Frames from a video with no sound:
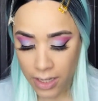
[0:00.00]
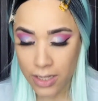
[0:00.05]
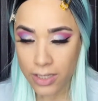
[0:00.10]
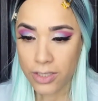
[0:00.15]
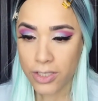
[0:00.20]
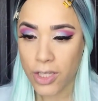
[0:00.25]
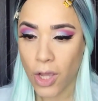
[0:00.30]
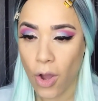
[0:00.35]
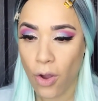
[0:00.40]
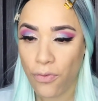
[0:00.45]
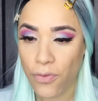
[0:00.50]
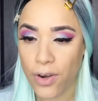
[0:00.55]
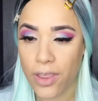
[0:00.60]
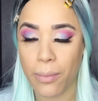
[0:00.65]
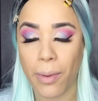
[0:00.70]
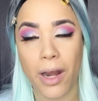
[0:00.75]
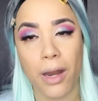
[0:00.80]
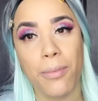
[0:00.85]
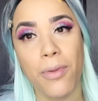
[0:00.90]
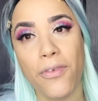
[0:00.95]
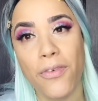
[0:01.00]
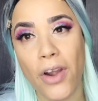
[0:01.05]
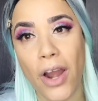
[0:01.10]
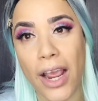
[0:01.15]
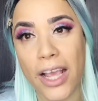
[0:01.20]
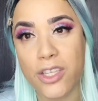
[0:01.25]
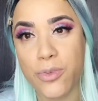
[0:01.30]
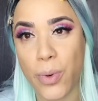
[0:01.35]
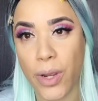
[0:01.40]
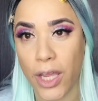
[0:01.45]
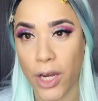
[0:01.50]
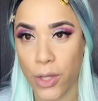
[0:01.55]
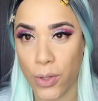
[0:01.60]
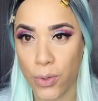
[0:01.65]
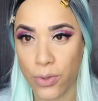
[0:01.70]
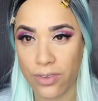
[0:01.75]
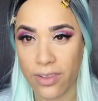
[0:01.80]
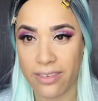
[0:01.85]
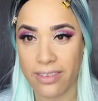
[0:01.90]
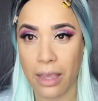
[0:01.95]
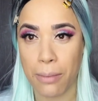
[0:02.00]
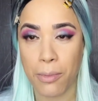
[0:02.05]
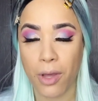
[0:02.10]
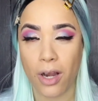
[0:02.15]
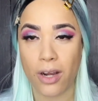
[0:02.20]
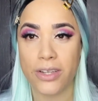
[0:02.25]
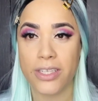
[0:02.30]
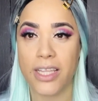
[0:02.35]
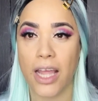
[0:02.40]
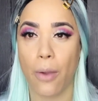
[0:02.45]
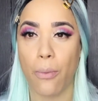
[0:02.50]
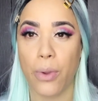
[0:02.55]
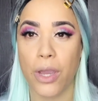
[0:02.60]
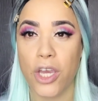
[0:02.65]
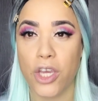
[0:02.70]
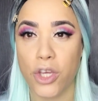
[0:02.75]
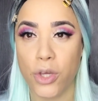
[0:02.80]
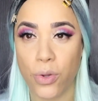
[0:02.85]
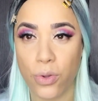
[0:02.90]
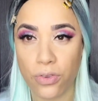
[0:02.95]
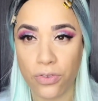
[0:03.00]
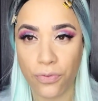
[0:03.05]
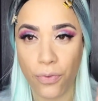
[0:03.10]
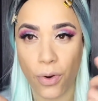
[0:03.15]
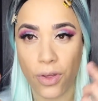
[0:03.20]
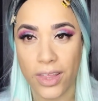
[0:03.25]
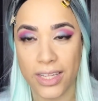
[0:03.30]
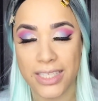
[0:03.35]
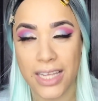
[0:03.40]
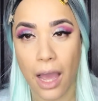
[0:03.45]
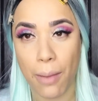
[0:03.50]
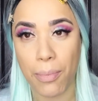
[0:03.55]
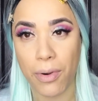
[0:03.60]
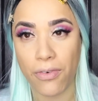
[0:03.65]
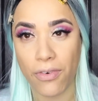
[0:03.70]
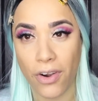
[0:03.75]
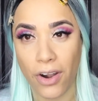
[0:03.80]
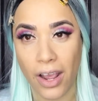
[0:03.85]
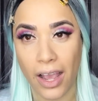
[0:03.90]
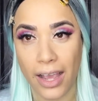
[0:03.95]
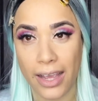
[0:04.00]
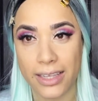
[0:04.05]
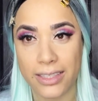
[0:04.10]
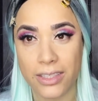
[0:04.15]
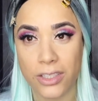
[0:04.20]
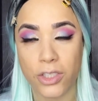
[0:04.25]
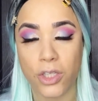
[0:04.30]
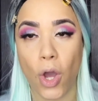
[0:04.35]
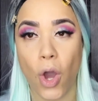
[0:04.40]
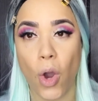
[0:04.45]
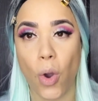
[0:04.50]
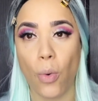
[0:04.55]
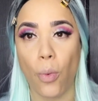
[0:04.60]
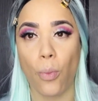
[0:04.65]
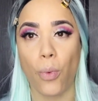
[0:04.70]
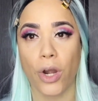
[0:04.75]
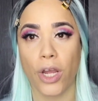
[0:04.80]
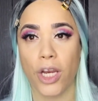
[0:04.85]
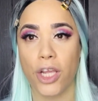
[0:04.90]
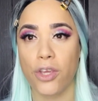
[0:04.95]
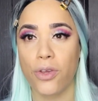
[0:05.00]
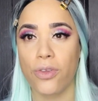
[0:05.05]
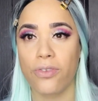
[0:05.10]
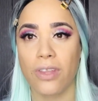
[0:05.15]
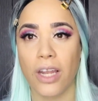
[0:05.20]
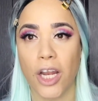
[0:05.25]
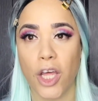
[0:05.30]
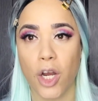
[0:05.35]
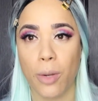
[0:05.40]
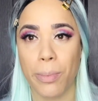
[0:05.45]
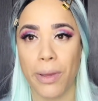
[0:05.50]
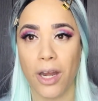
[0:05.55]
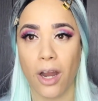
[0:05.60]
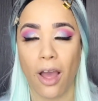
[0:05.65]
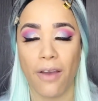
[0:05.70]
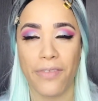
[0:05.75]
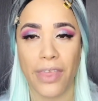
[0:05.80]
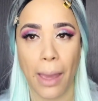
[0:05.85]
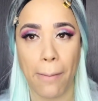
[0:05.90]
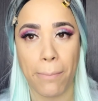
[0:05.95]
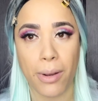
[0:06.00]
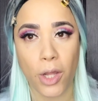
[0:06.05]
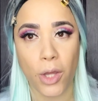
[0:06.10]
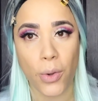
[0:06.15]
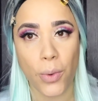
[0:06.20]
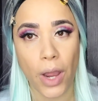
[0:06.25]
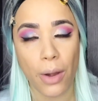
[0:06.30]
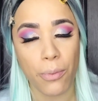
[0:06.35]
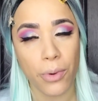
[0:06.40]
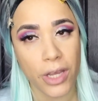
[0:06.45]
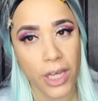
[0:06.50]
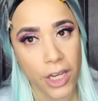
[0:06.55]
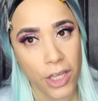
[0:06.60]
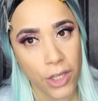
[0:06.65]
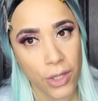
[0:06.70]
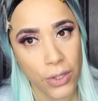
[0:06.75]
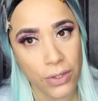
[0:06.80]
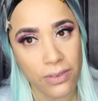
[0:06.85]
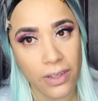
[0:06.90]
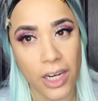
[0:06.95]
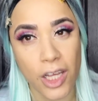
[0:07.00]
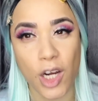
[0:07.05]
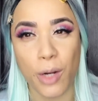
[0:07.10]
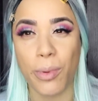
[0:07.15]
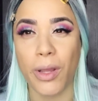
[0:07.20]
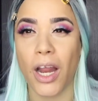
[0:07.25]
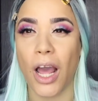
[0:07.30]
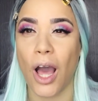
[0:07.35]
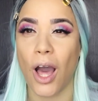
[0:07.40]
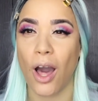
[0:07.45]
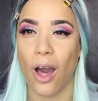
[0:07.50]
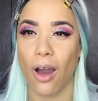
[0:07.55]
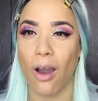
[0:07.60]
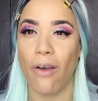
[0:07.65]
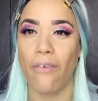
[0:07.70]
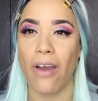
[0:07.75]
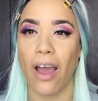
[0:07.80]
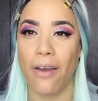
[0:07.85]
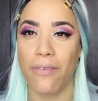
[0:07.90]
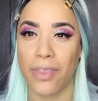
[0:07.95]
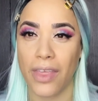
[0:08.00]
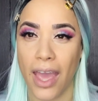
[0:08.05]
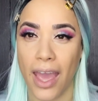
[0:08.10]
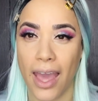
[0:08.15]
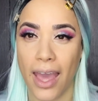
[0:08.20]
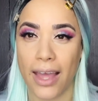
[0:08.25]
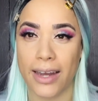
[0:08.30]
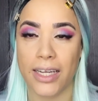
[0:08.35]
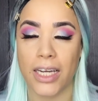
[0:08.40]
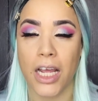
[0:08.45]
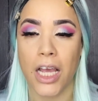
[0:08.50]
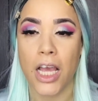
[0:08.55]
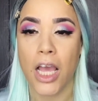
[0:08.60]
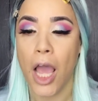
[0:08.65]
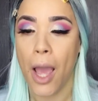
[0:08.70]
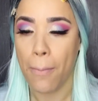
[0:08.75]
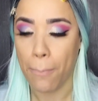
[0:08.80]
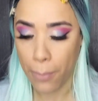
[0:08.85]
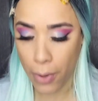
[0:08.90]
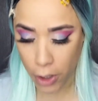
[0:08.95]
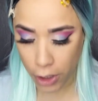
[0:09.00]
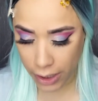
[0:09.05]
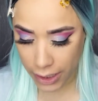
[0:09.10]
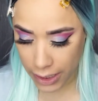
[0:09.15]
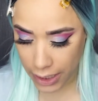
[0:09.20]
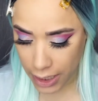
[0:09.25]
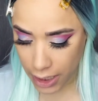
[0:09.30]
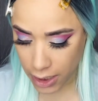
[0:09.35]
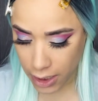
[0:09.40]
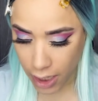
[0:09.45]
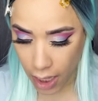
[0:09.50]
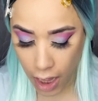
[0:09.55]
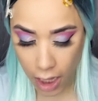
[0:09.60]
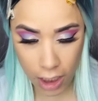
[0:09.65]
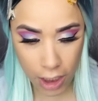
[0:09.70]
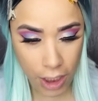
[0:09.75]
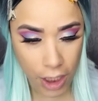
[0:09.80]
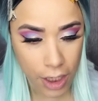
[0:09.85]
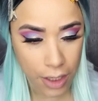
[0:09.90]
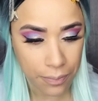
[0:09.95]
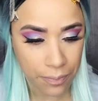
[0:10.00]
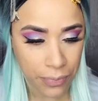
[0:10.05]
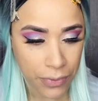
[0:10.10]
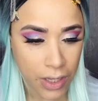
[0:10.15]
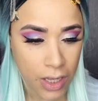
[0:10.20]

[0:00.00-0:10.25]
So for the bottom of our eyes, we're going to use the same colors that we use for the top of our eyes. So we're going to use a little bit of that blue, and we're going to use a little bit of that burgundy color.